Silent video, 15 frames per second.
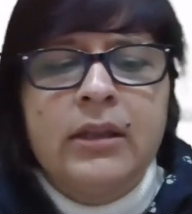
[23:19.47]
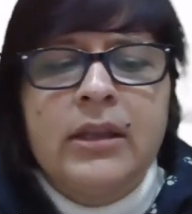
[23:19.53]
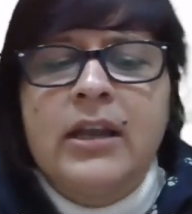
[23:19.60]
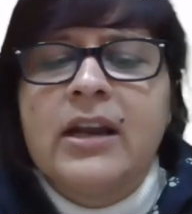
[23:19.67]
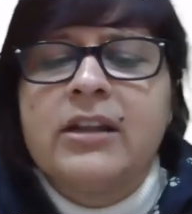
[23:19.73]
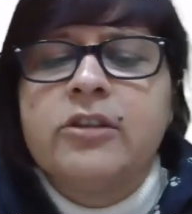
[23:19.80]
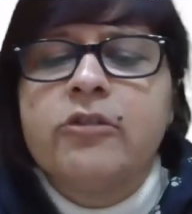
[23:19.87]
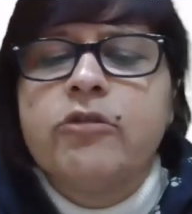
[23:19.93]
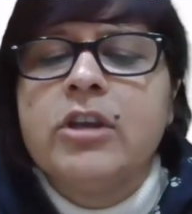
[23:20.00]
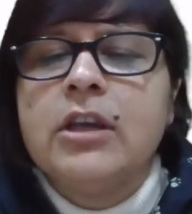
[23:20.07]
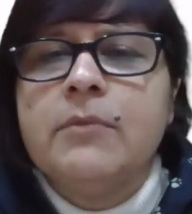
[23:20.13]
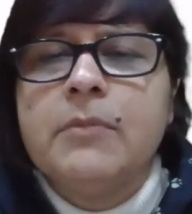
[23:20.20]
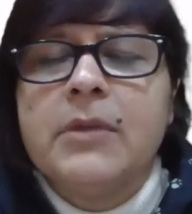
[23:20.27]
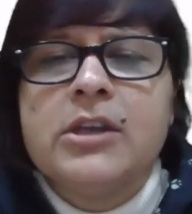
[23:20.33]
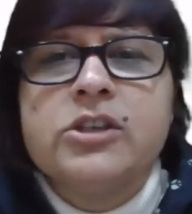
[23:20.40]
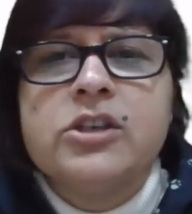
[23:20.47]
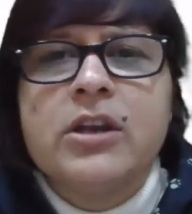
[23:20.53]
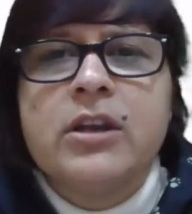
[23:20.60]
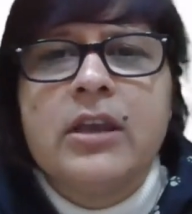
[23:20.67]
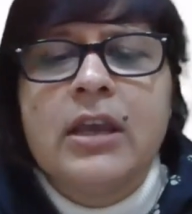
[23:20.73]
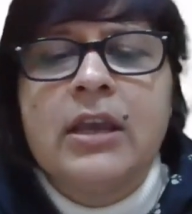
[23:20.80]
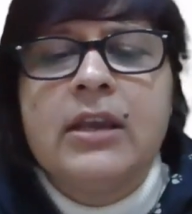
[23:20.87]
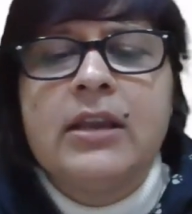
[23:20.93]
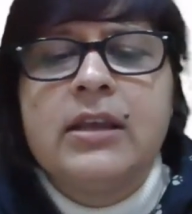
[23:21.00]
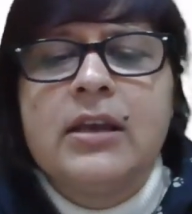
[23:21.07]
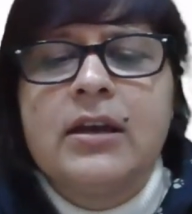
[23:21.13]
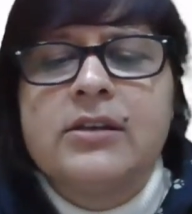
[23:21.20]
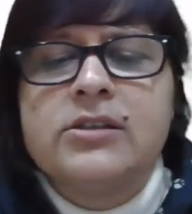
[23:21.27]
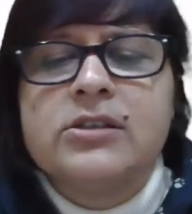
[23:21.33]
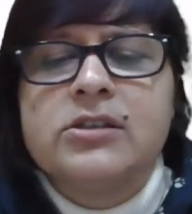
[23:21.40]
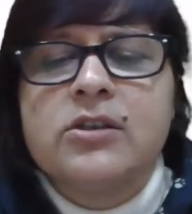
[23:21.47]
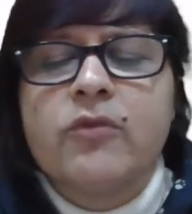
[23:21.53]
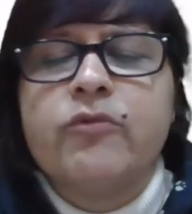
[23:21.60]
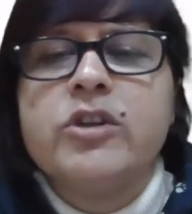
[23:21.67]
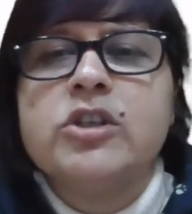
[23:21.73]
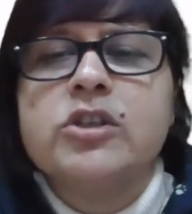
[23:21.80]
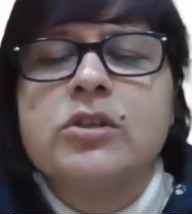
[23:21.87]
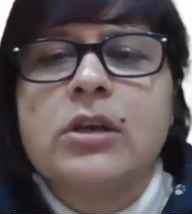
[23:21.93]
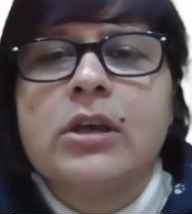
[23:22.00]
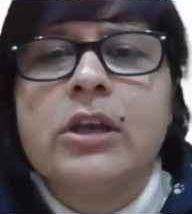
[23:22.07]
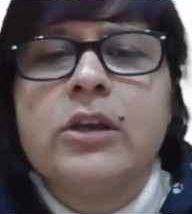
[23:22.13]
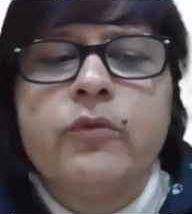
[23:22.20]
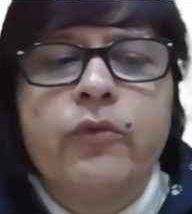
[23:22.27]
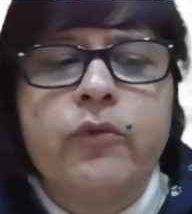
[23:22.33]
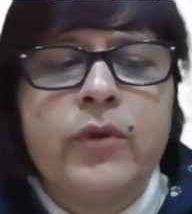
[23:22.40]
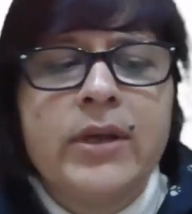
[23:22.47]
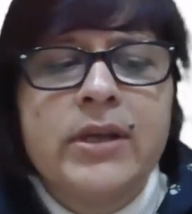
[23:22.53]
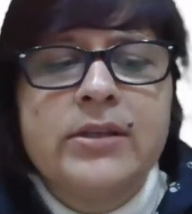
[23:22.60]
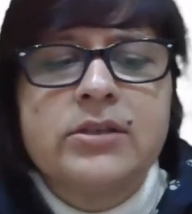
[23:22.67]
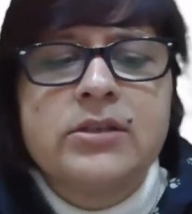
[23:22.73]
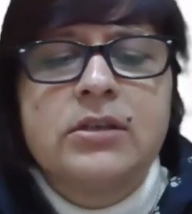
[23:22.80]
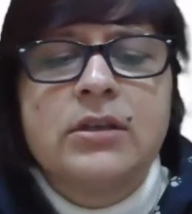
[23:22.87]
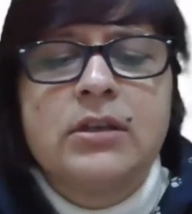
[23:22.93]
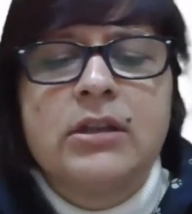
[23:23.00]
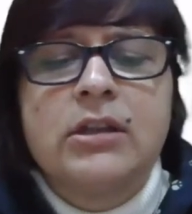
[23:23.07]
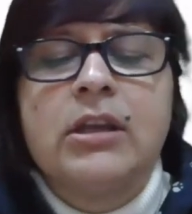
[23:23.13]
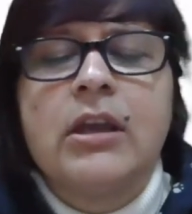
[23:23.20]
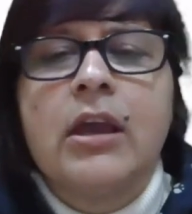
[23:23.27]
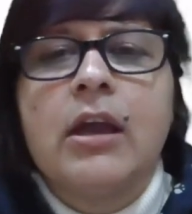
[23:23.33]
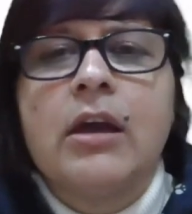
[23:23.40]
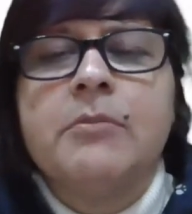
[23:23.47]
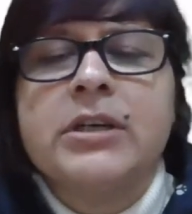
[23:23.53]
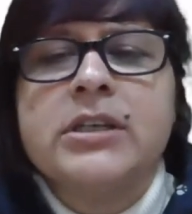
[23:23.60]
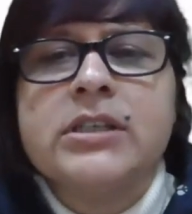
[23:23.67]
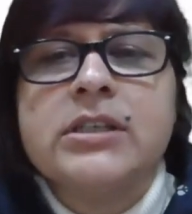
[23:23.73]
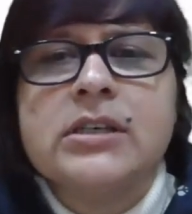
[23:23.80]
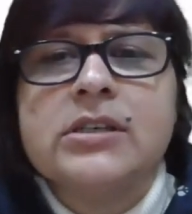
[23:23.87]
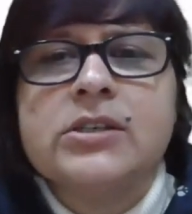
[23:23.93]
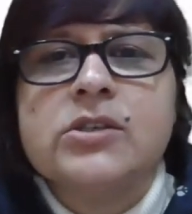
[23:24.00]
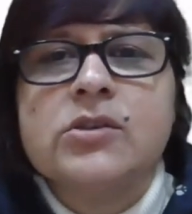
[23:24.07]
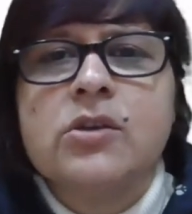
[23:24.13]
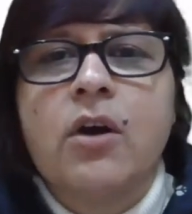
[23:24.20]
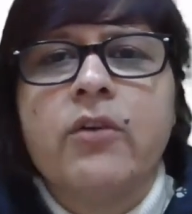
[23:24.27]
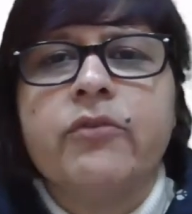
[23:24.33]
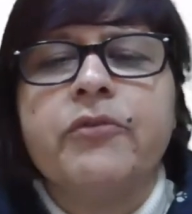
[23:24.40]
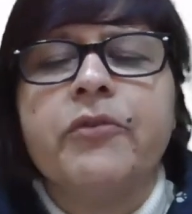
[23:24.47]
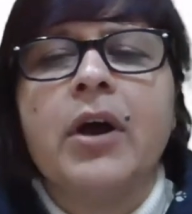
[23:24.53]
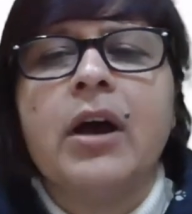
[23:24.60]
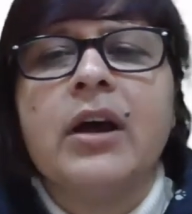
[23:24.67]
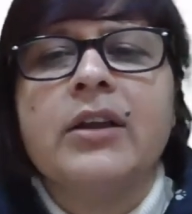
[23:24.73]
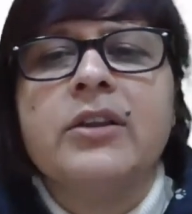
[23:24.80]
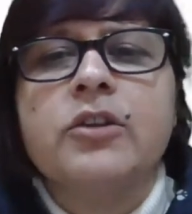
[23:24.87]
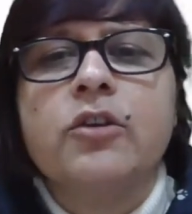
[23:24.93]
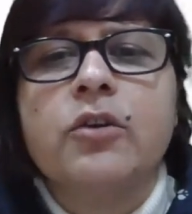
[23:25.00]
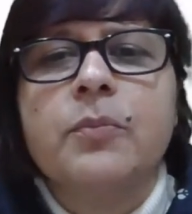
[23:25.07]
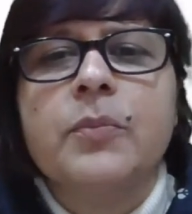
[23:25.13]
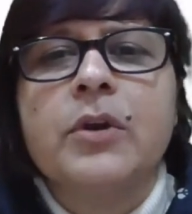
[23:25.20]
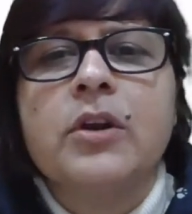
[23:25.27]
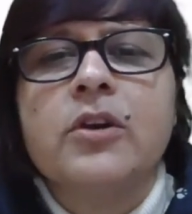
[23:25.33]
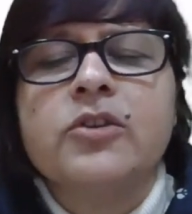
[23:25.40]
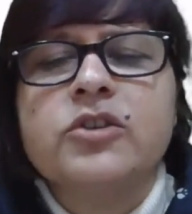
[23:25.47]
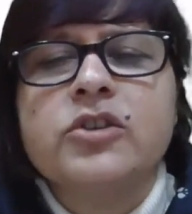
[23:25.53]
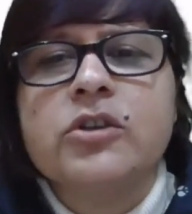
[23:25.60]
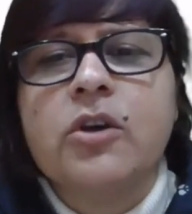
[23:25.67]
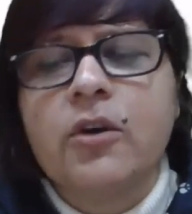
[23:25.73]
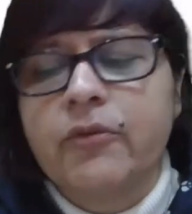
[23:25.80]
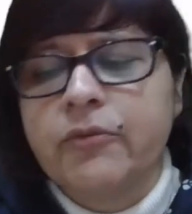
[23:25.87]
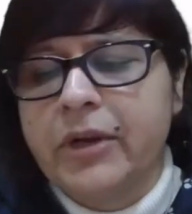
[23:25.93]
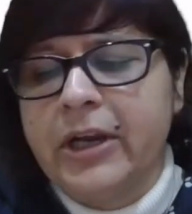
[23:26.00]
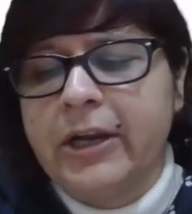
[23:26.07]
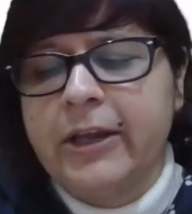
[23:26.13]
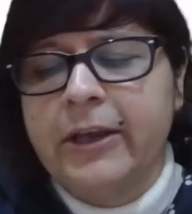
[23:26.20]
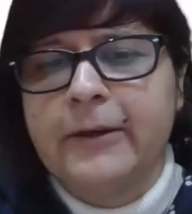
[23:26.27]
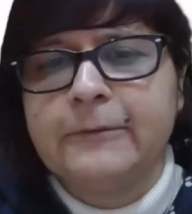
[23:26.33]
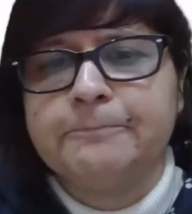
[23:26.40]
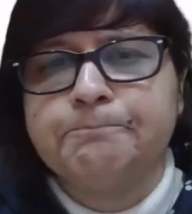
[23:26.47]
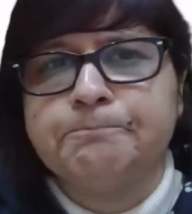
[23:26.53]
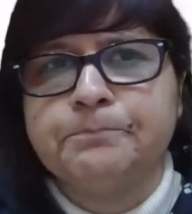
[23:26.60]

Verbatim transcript: There are three major areas which influenced the emergence of anthropology of India.